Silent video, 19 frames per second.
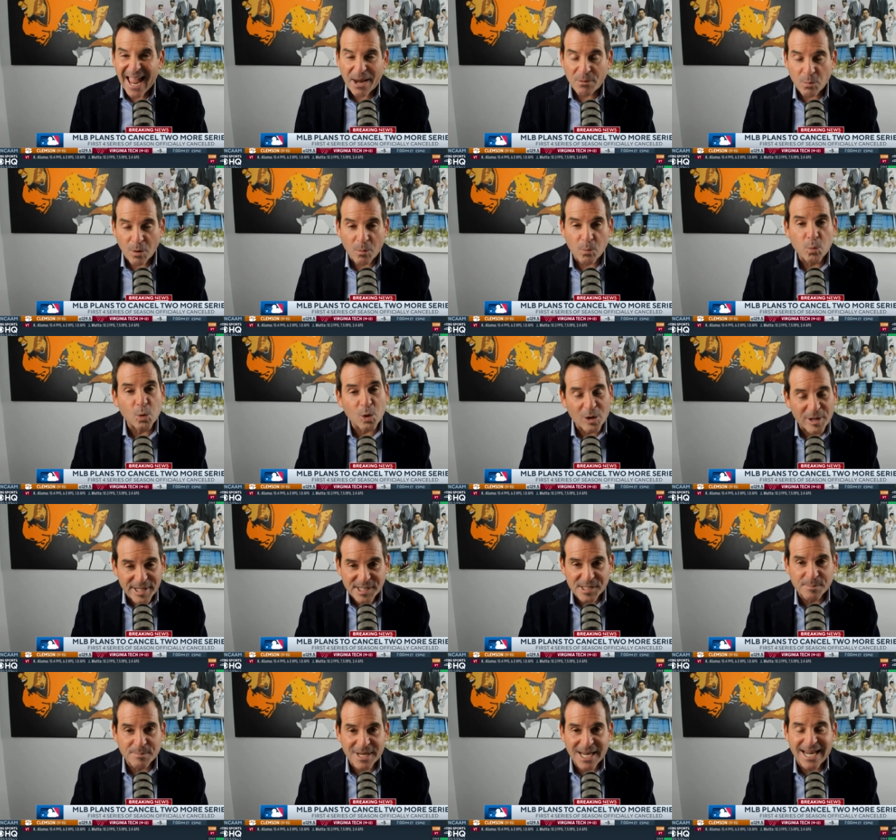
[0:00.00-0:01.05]
And what
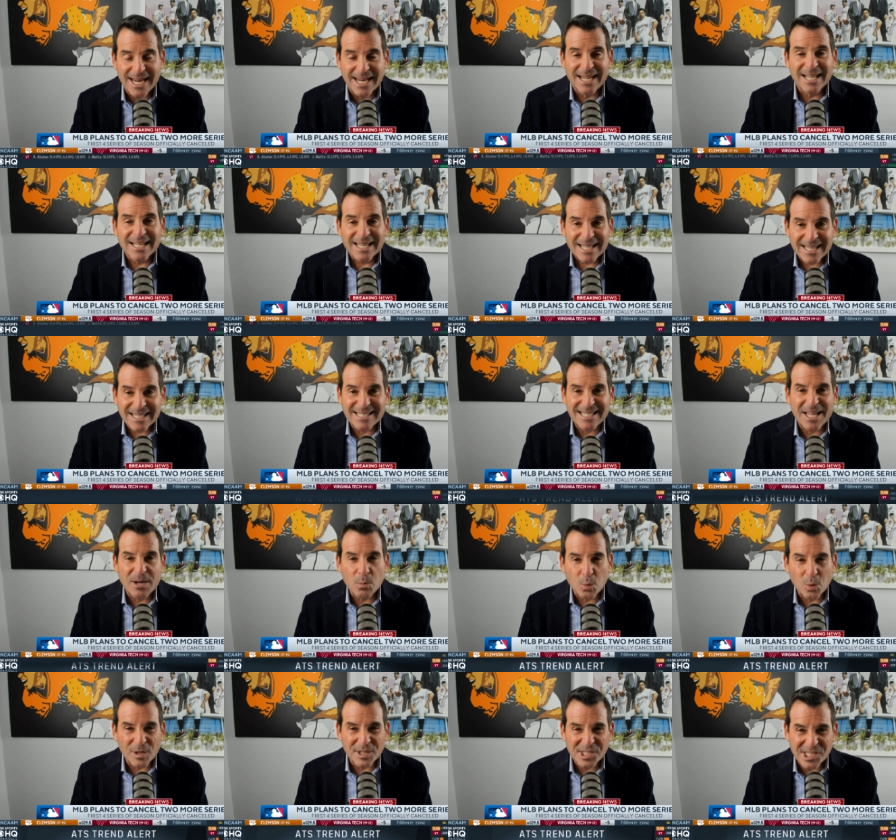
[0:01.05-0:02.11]
worries me is that
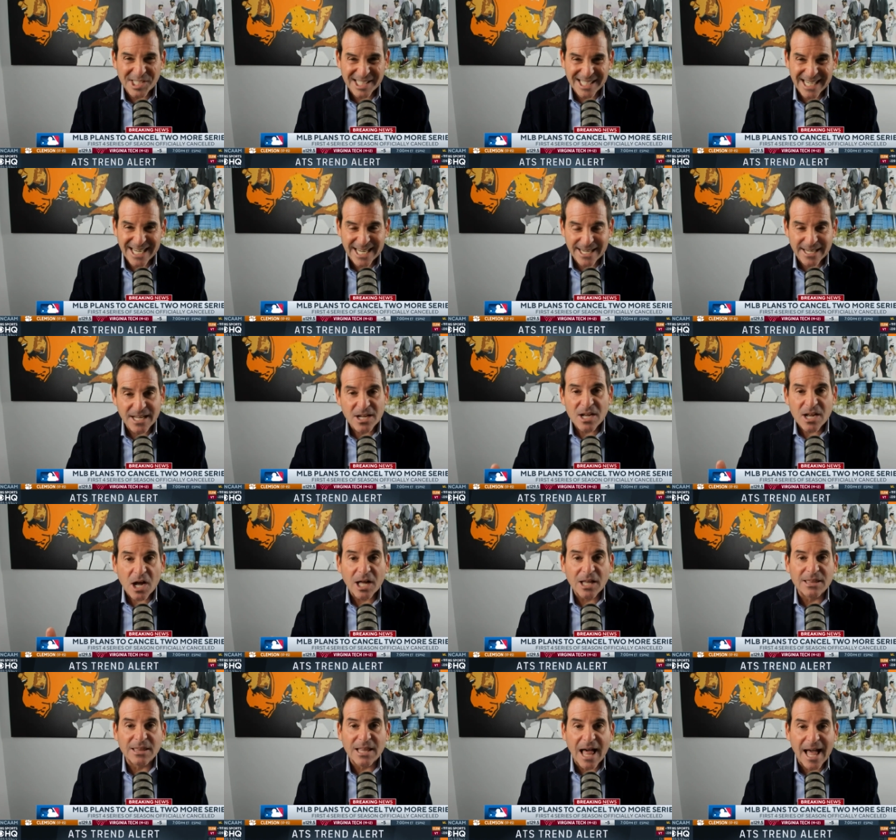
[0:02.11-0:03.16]
we're seeing
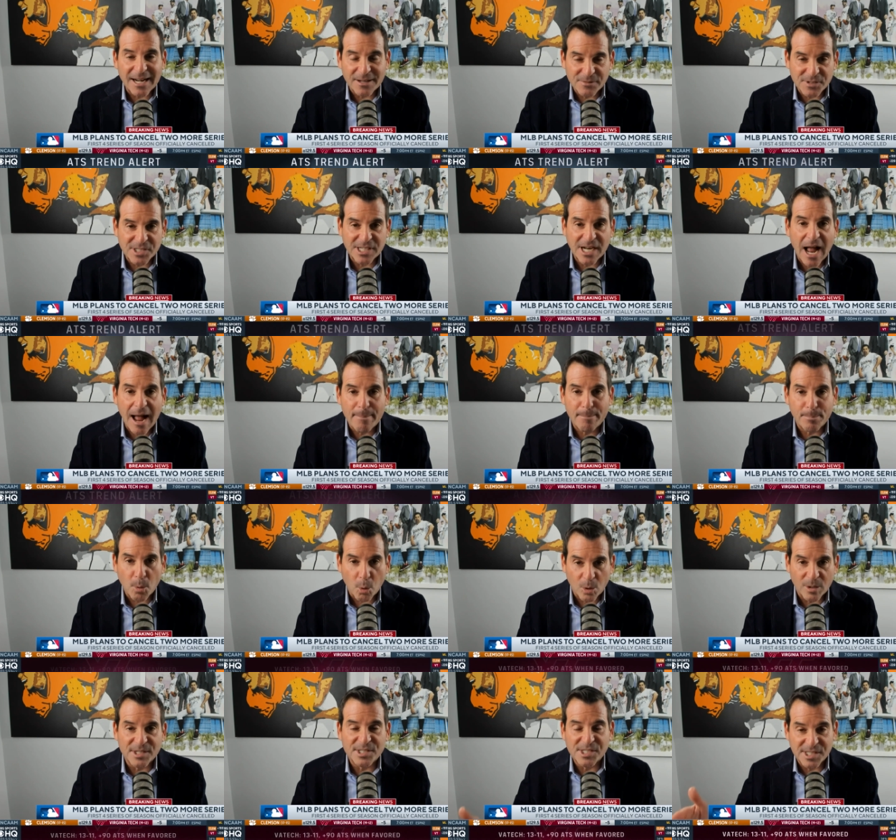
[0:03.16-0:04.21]
a lot of Scott
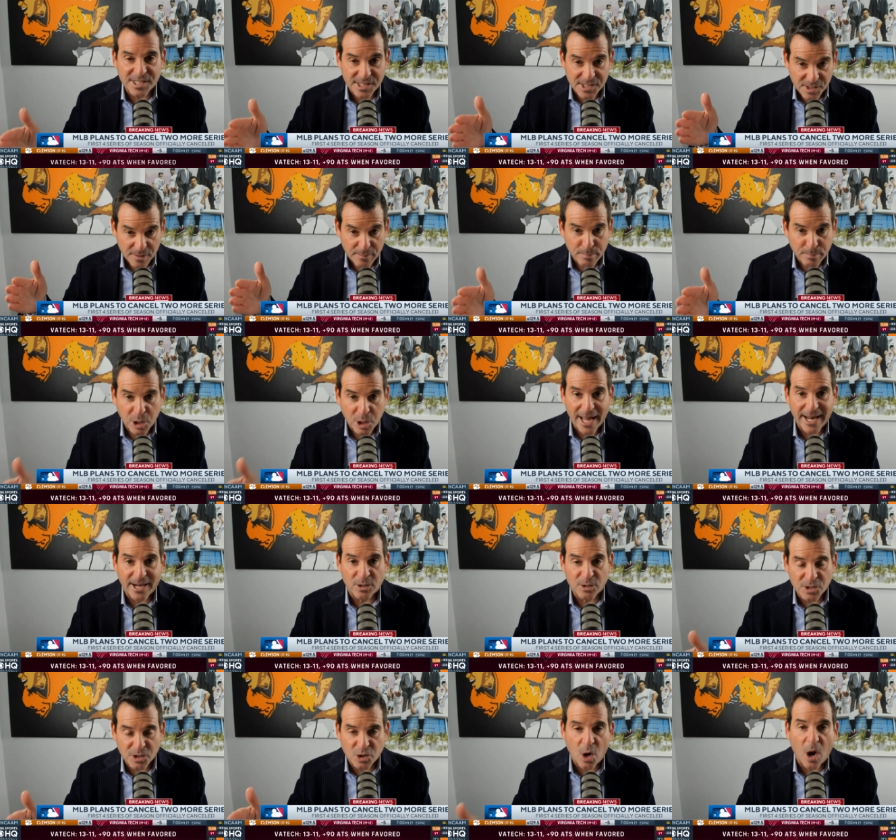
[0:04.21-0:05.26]
Boras's
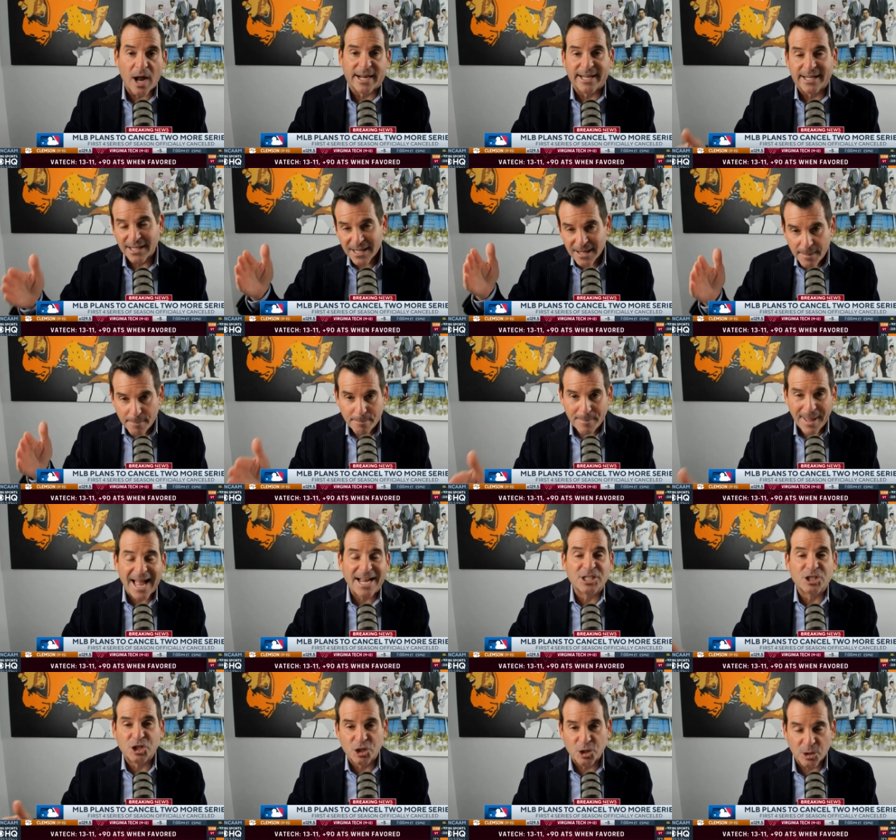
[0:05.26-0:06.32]
players talking.
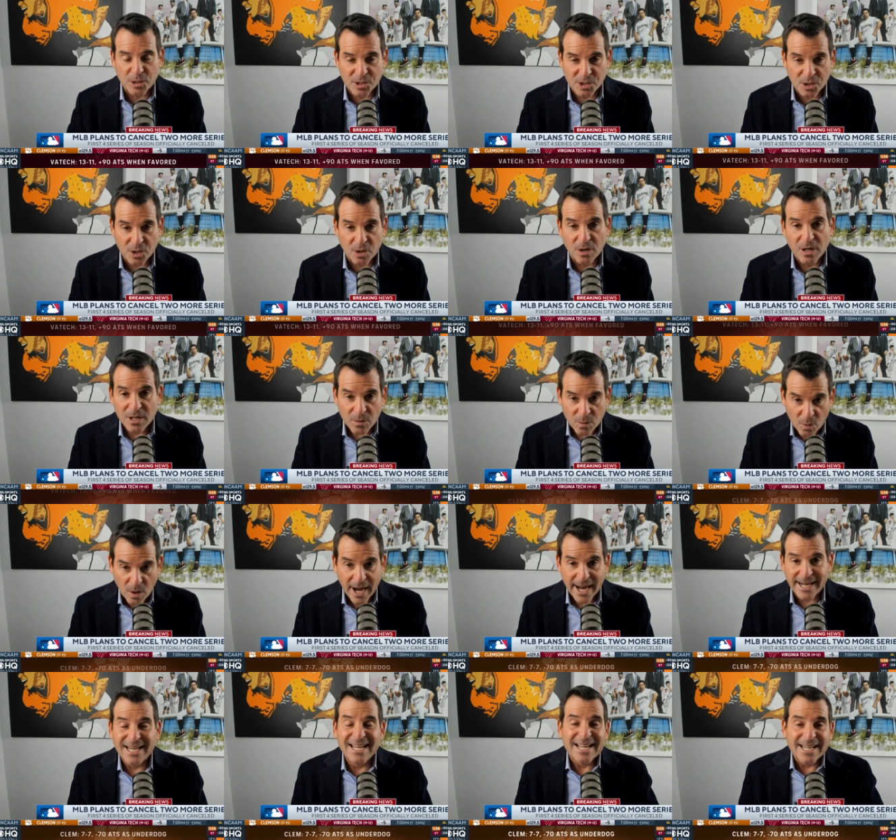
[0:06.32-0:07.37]
Max Scherzer,
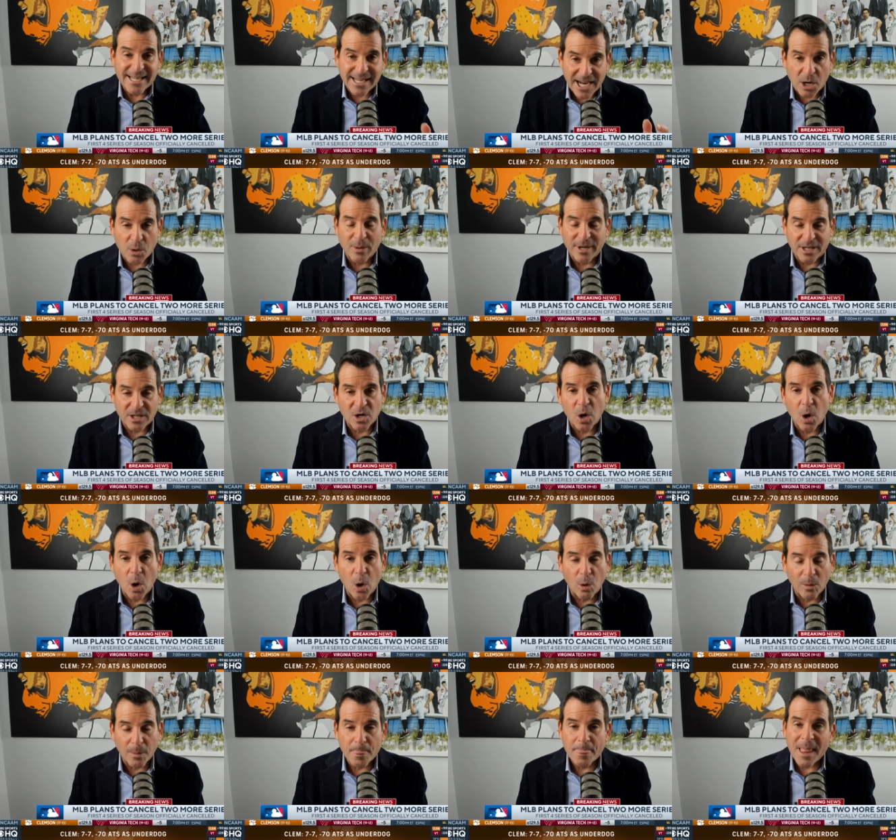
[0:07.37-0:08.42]
right? Garrett
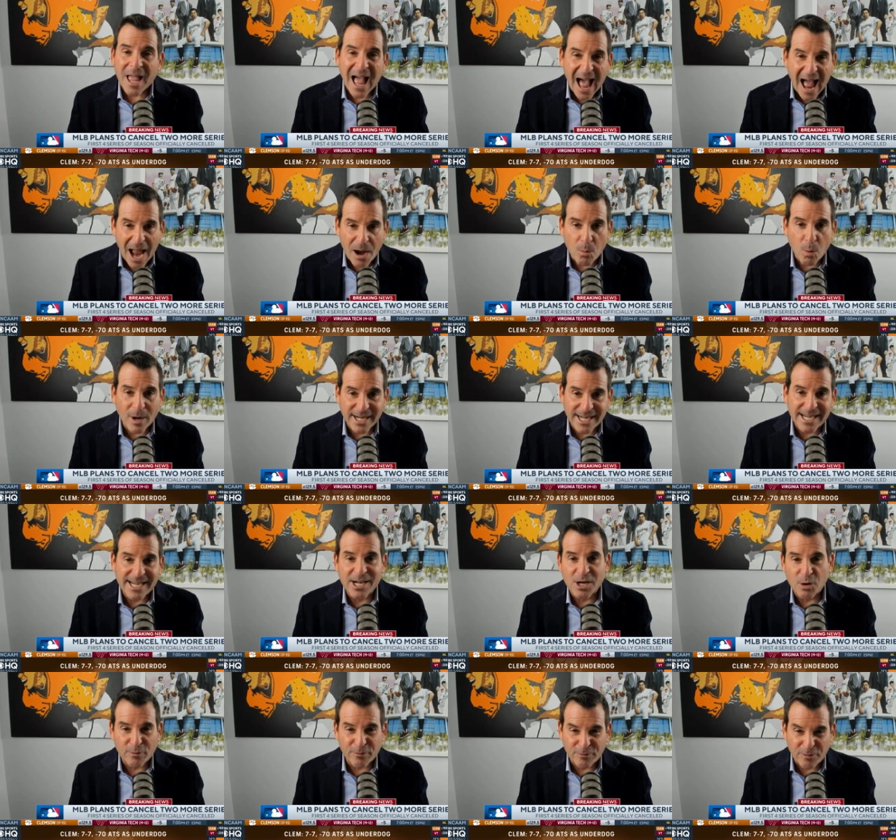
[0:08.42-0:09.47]
Cole. I want to
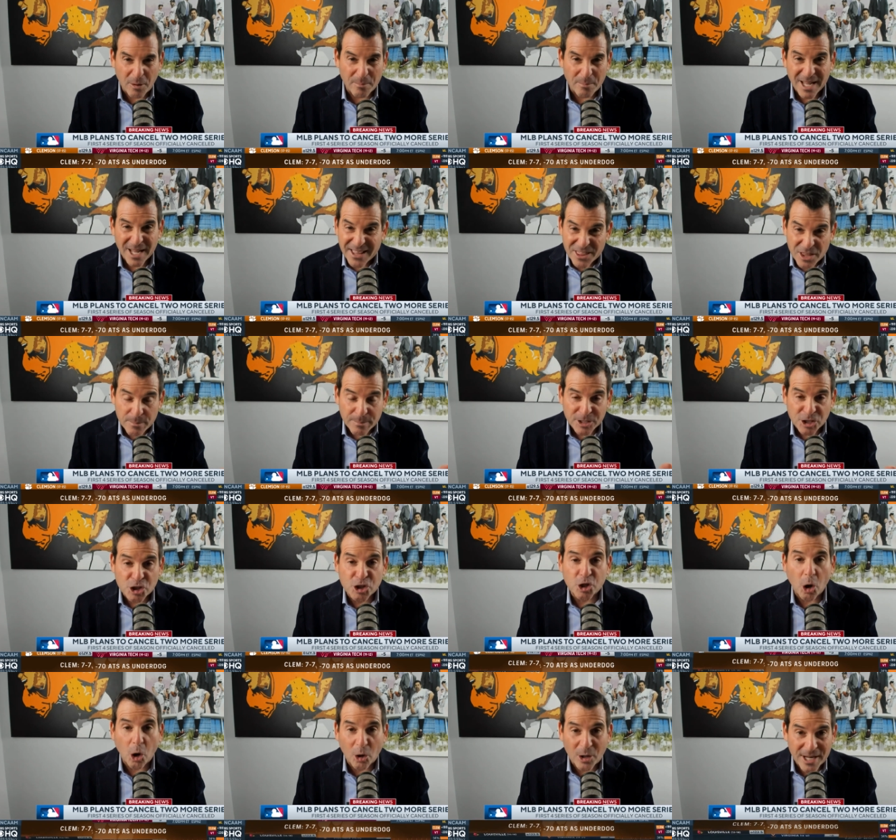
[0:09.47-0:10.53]
hear from the
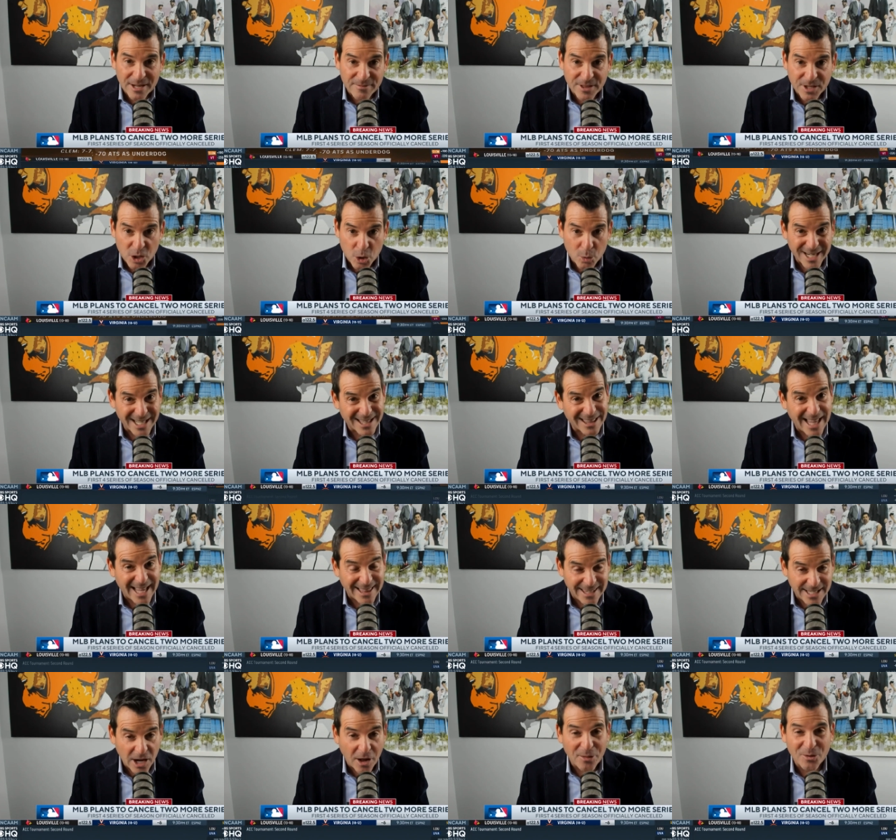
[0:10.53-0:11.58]
majority of the union, like
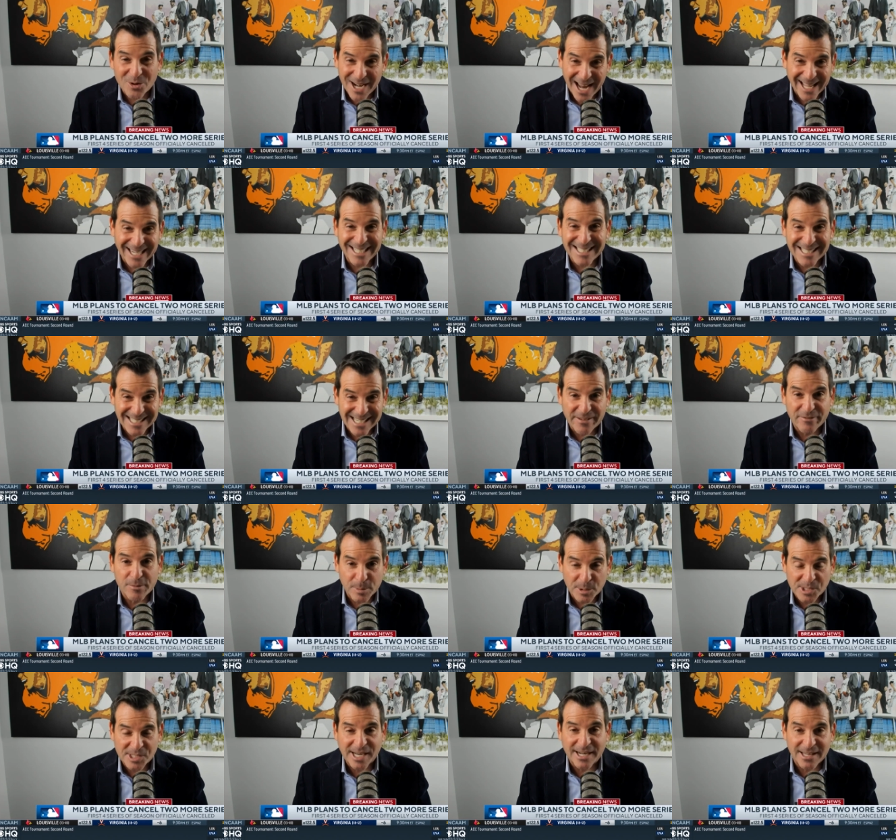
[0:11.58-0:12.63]
the other
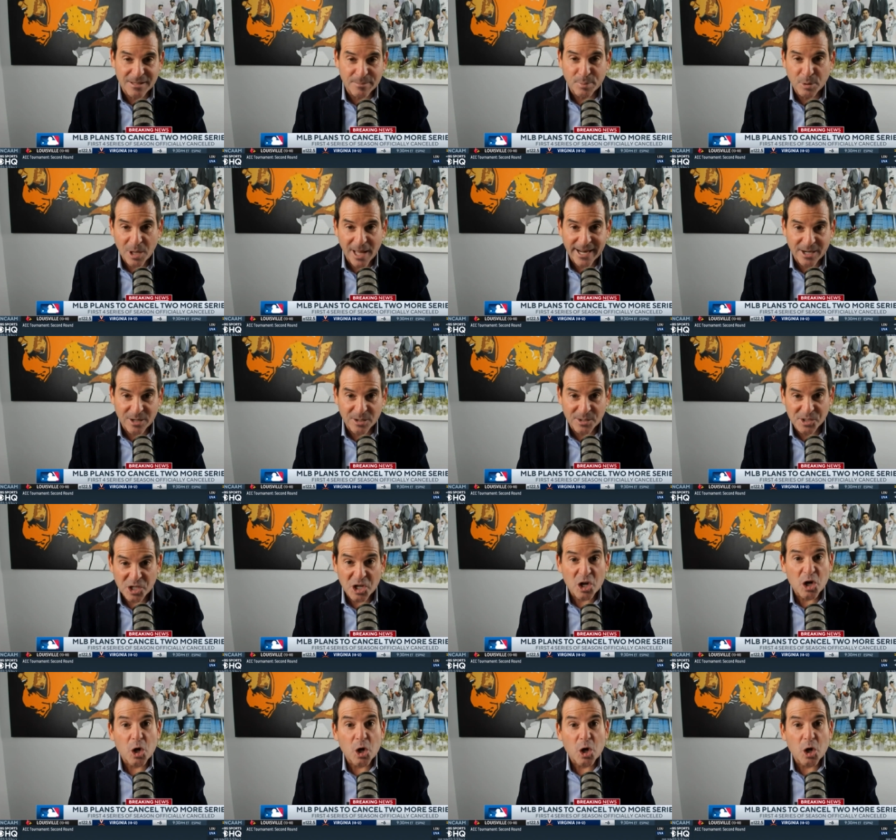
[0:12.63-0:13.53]
97% of the players